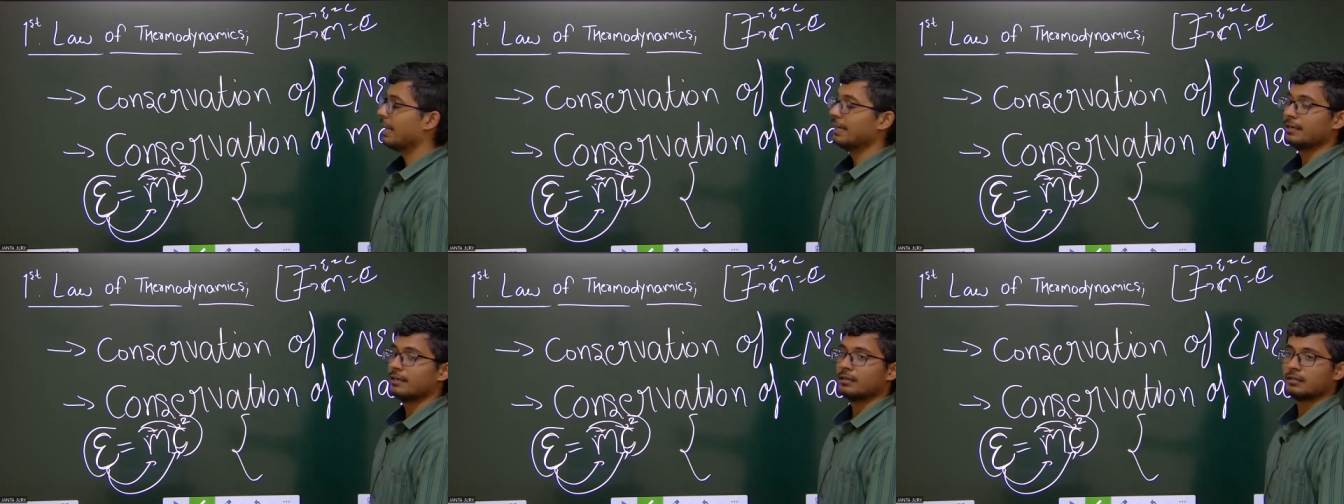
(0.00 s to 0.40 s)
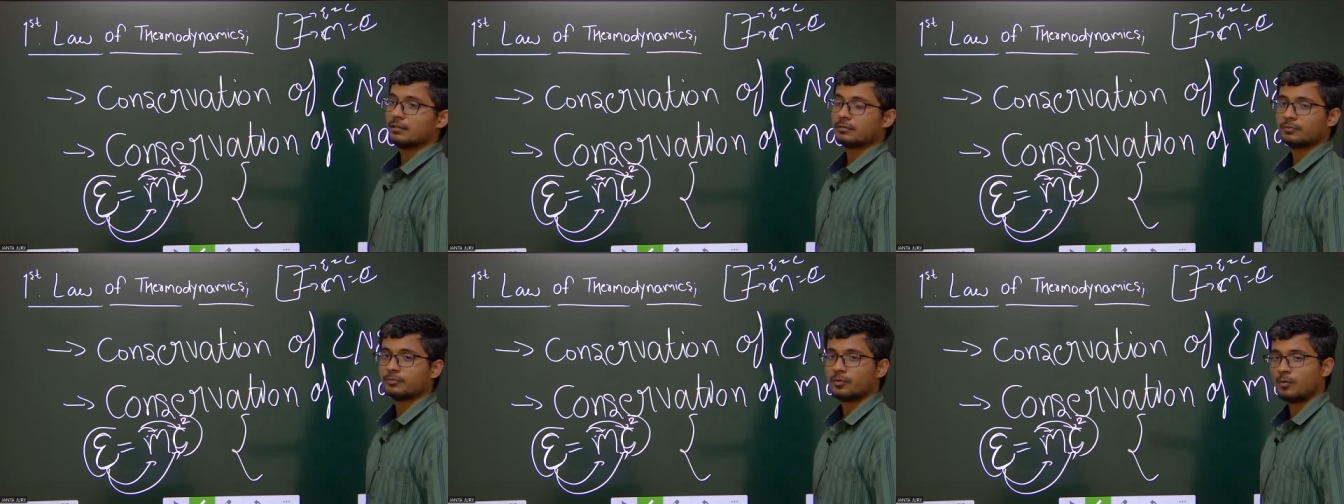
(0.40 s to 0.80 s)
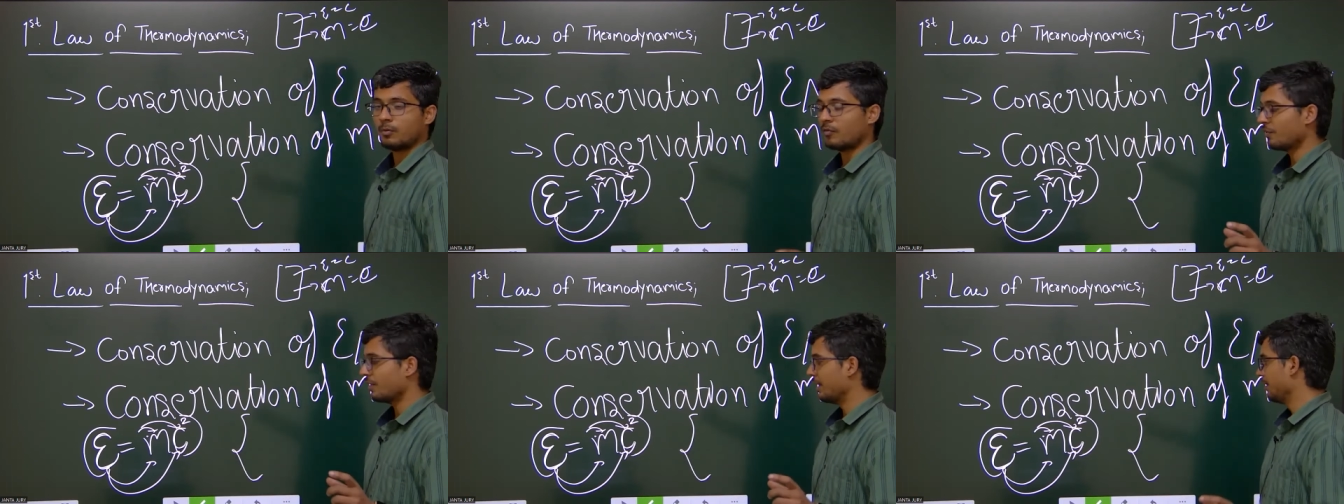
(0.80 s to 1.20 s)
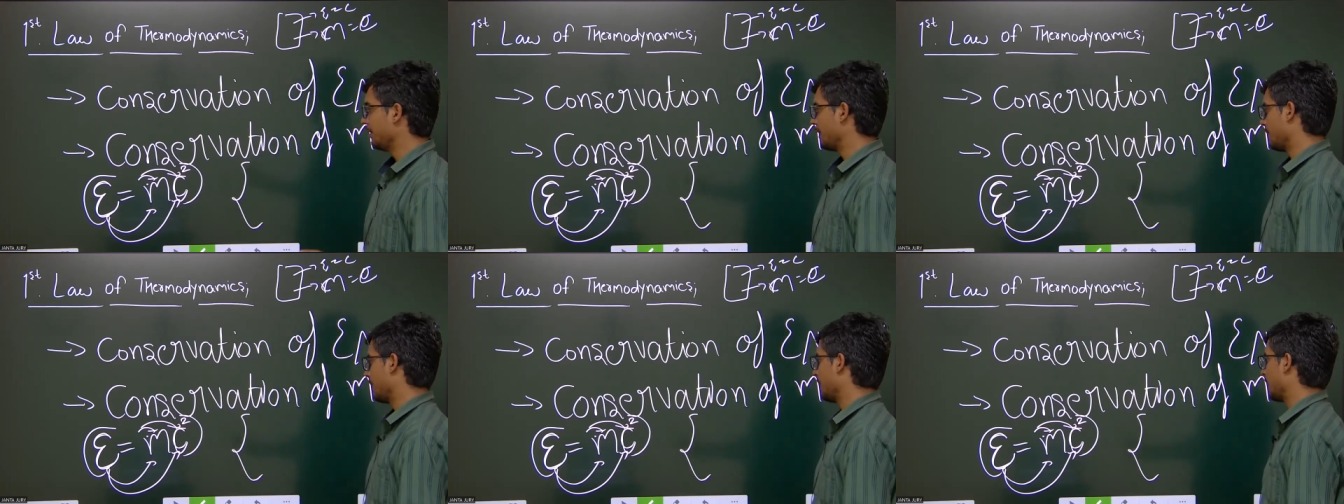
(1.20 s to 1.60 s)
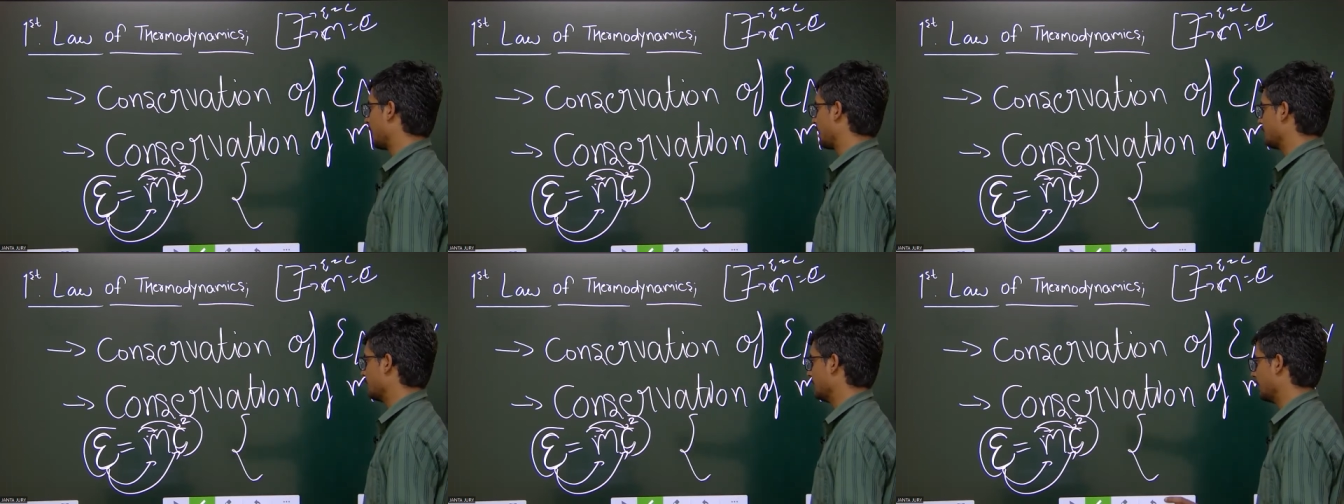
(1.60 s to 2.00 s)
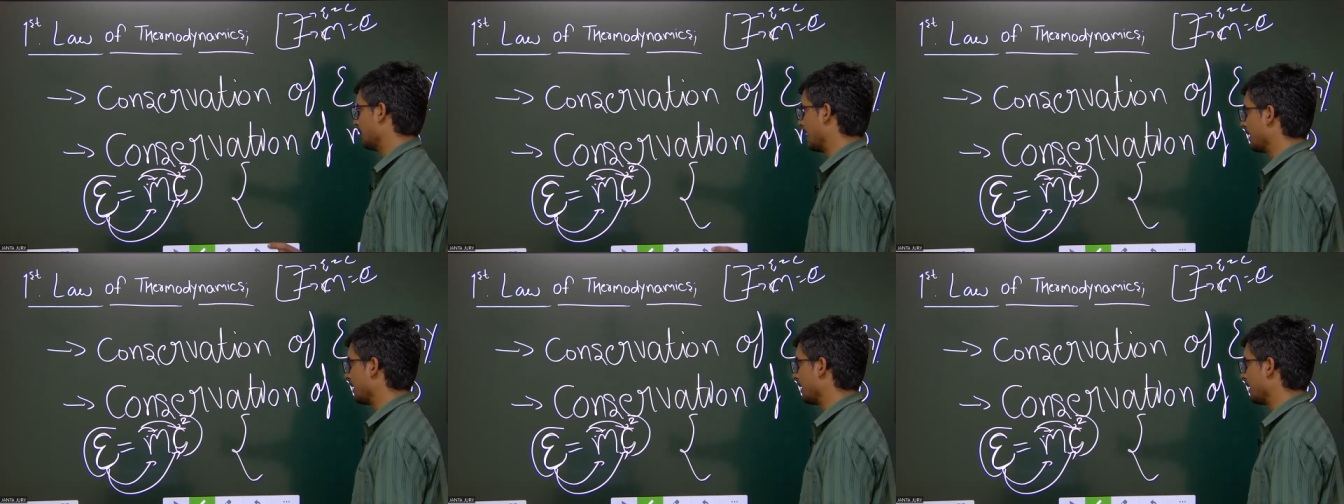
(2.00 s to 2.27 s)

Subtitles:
in form of internal energy.